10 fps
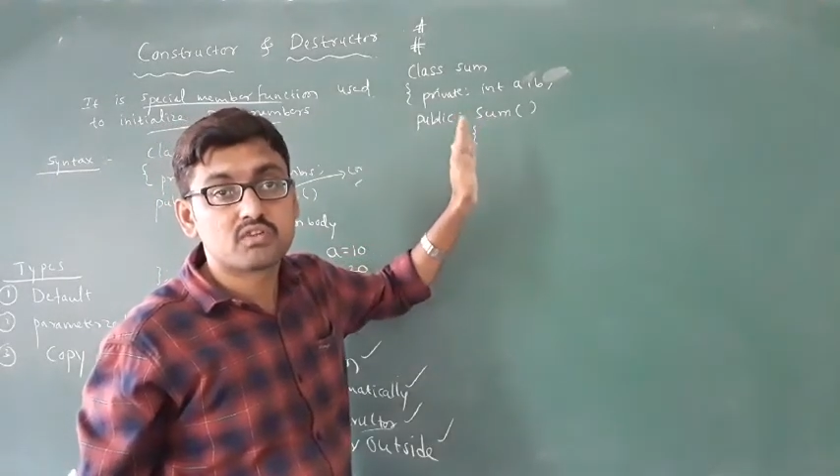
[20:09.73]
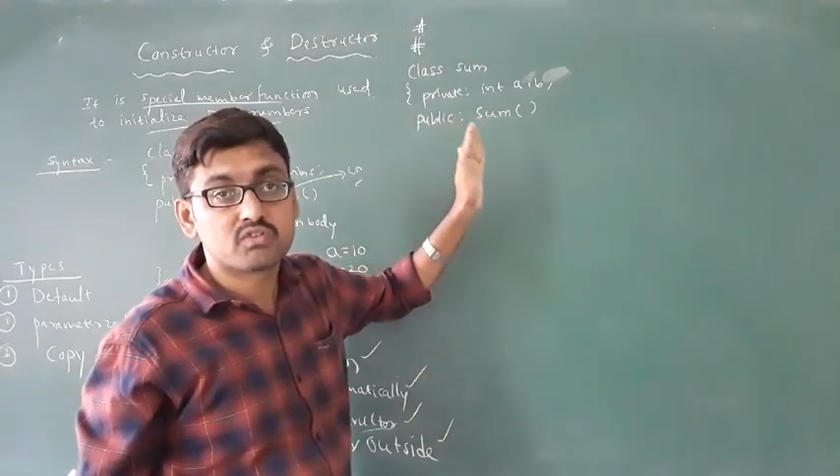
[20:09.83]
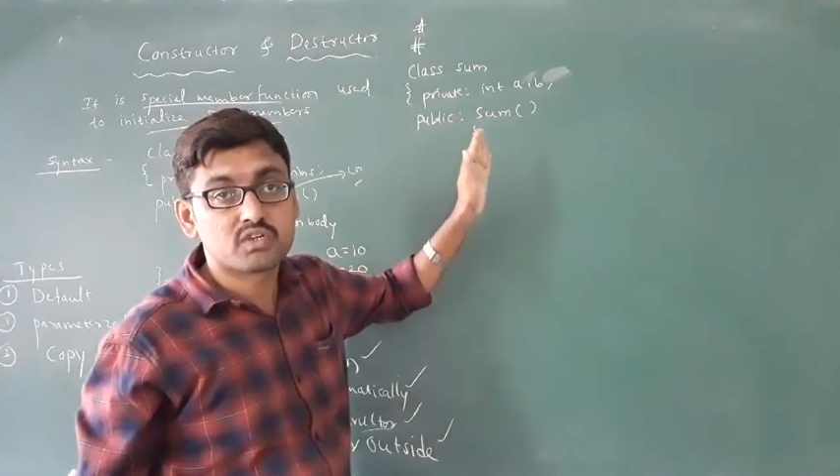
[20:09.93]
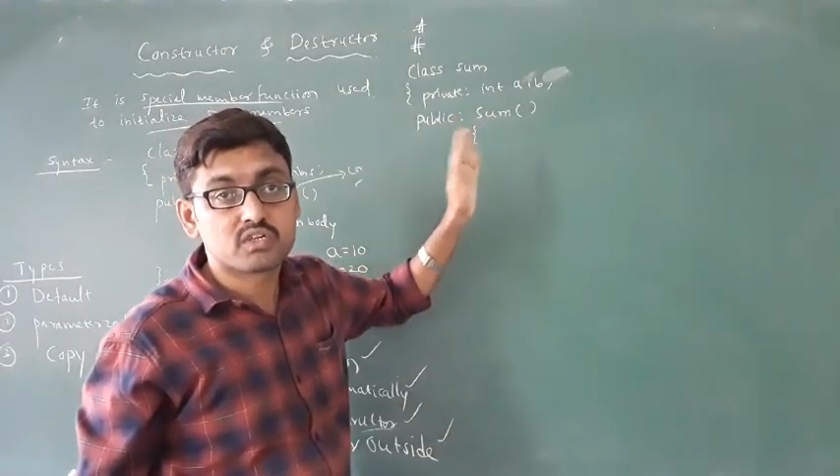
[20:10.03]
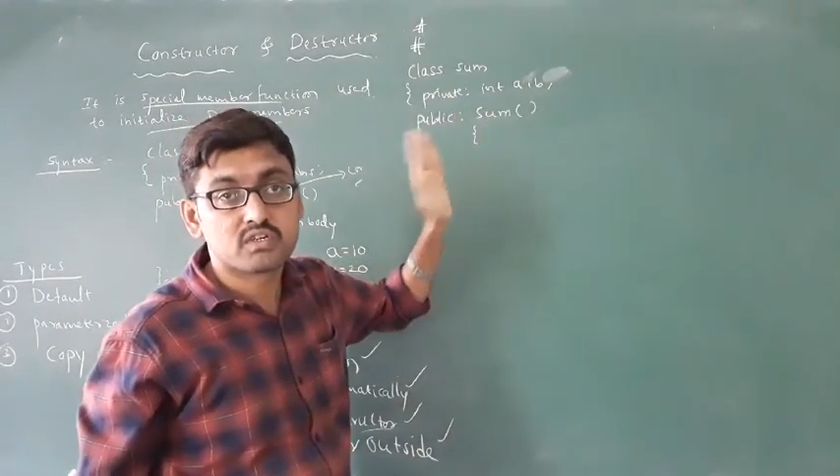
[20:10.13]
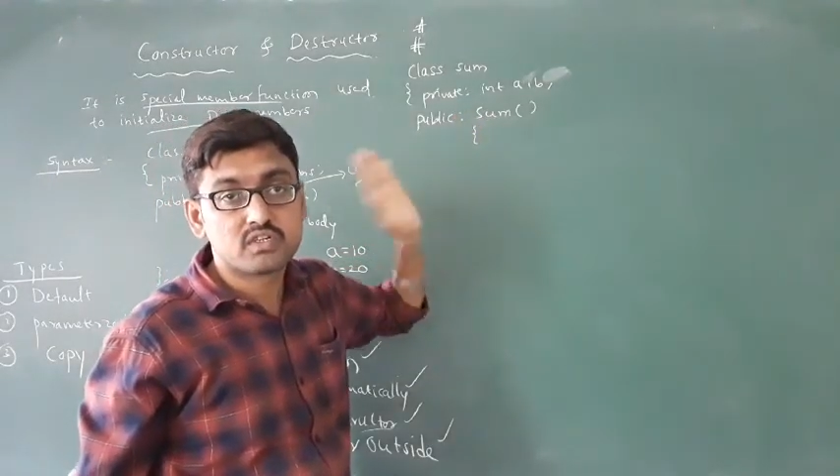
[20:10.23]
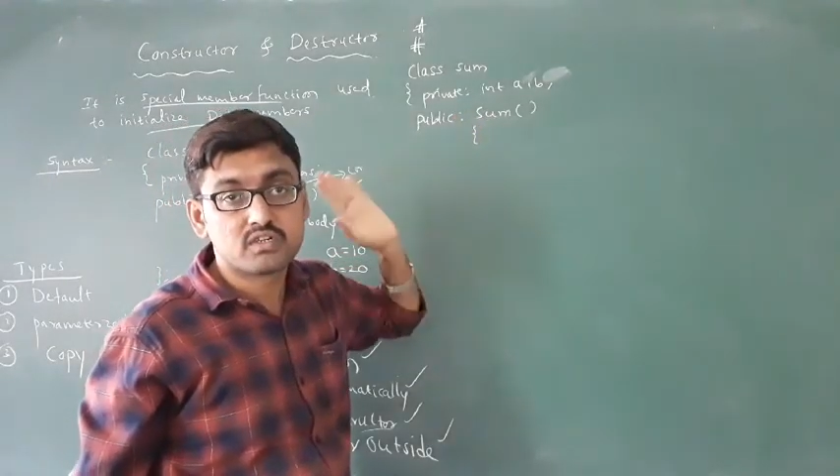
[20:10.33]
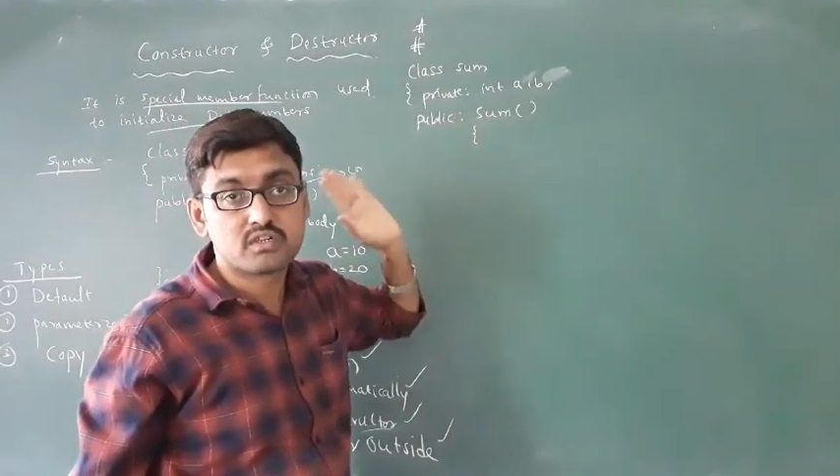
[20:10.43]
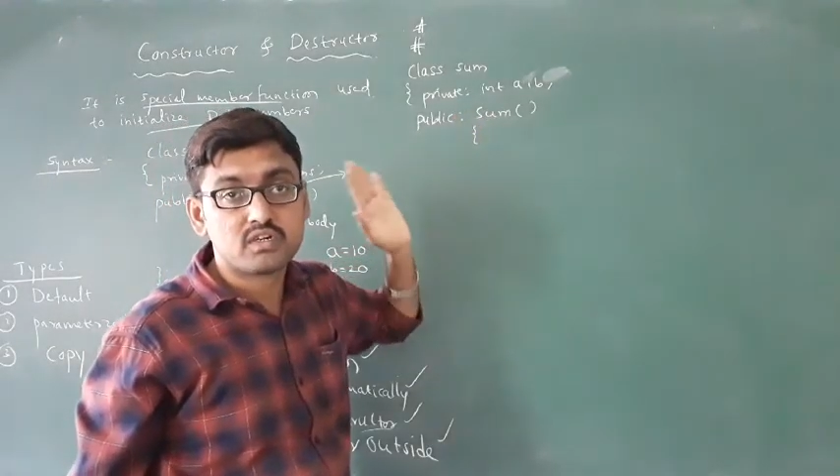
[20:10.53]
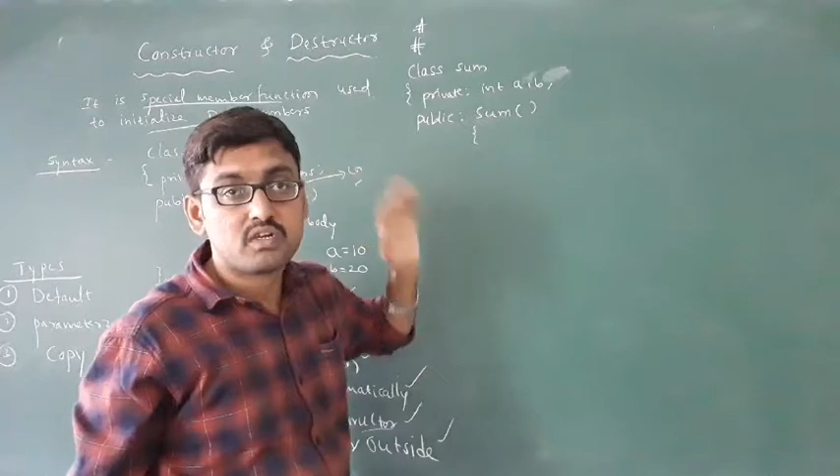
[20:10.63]
constructor.
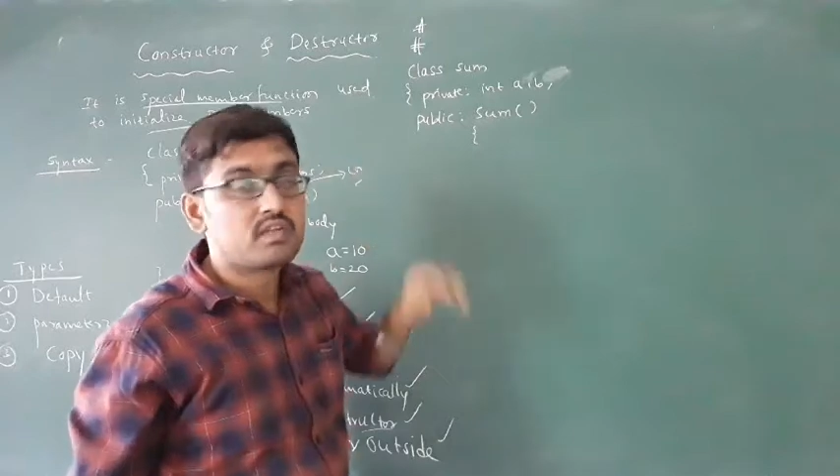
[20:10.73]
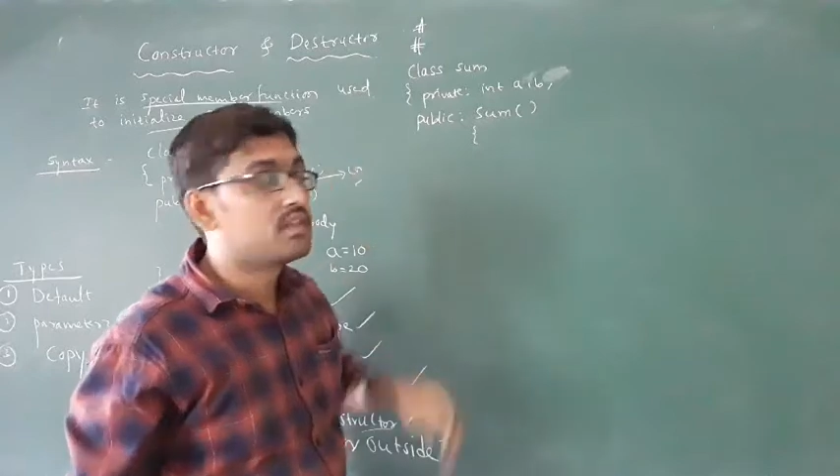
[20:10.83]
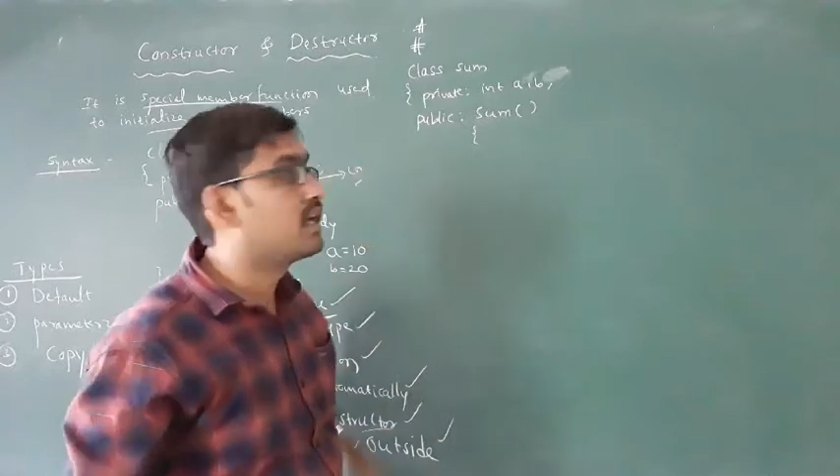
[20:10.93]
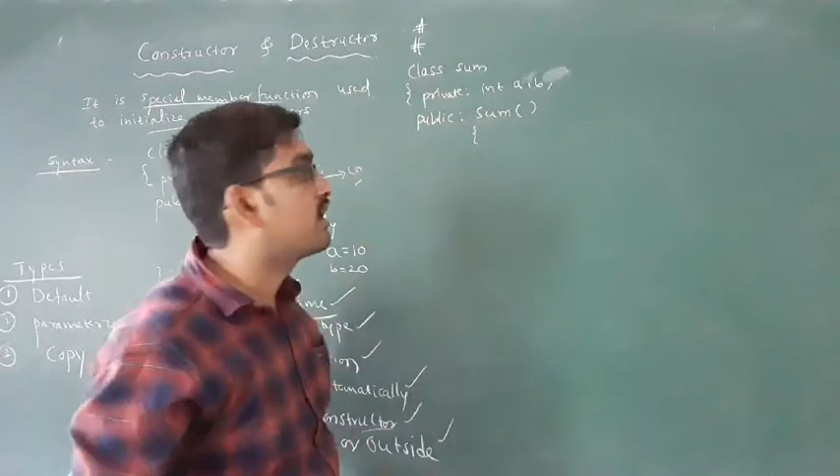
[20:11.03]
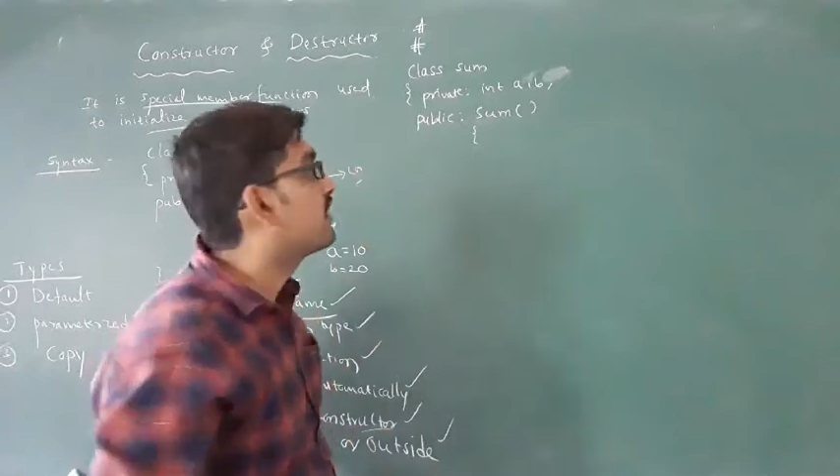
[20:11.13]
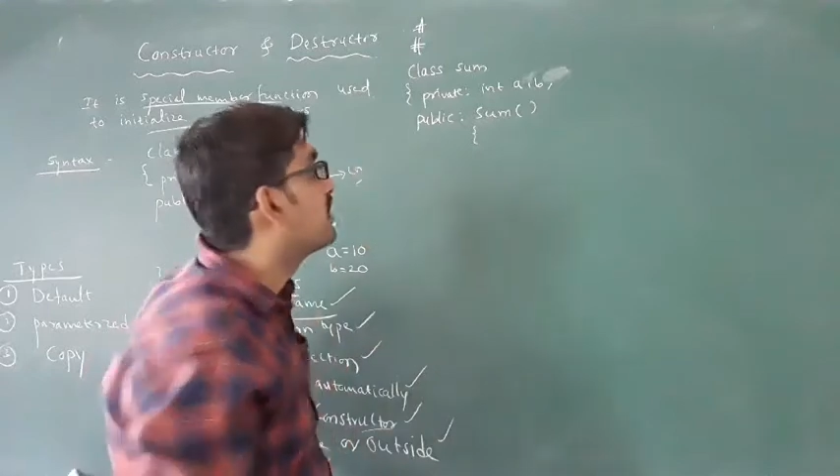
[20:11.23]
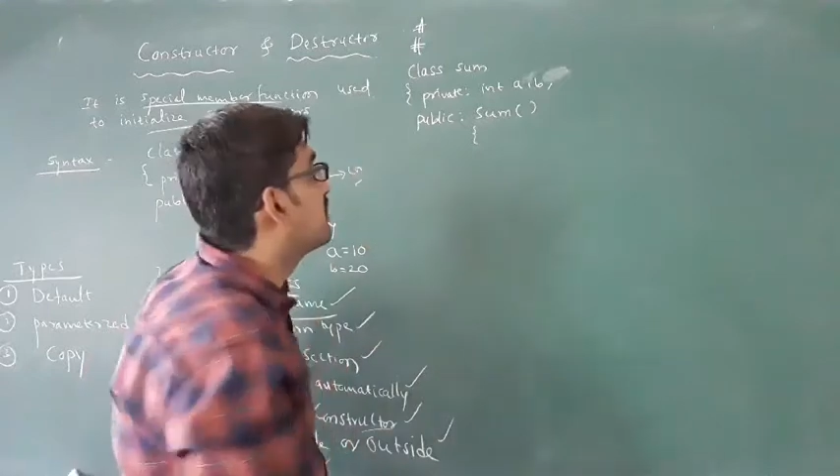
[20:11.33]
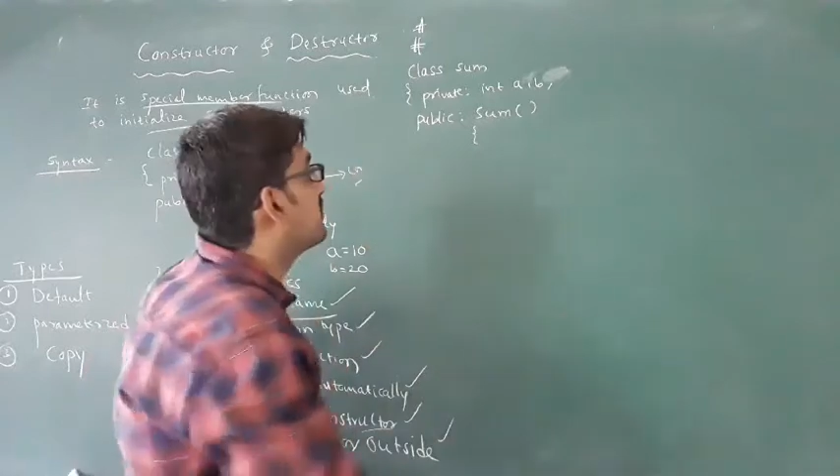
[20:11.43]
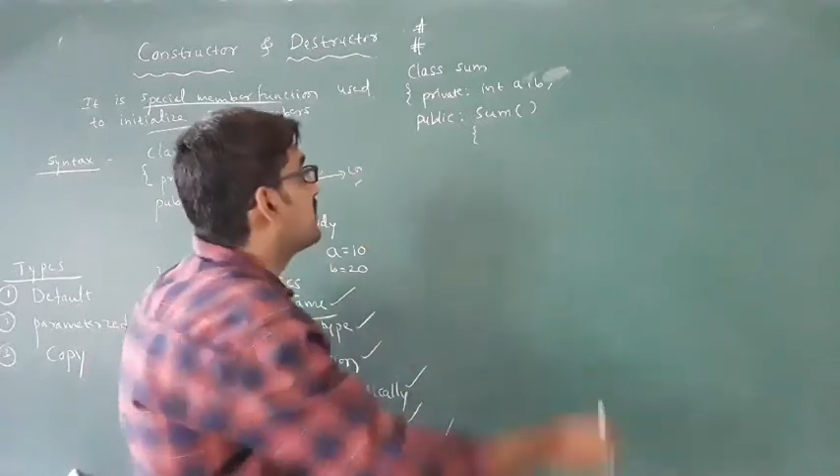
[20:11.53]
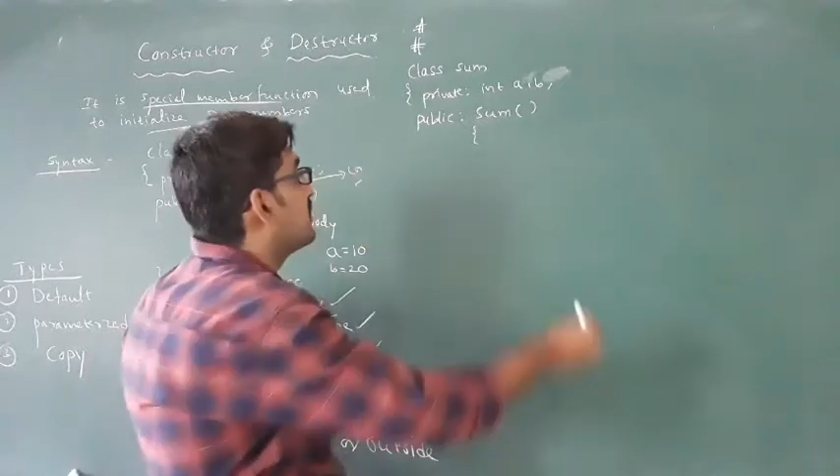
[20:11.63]
Then
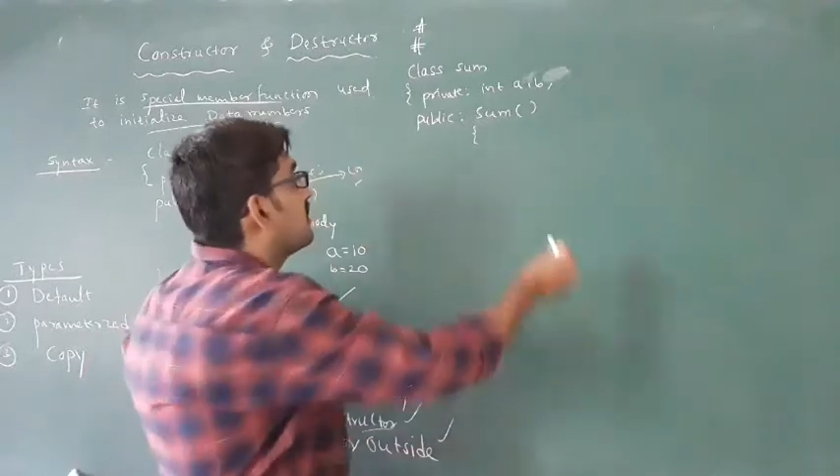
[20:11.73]
see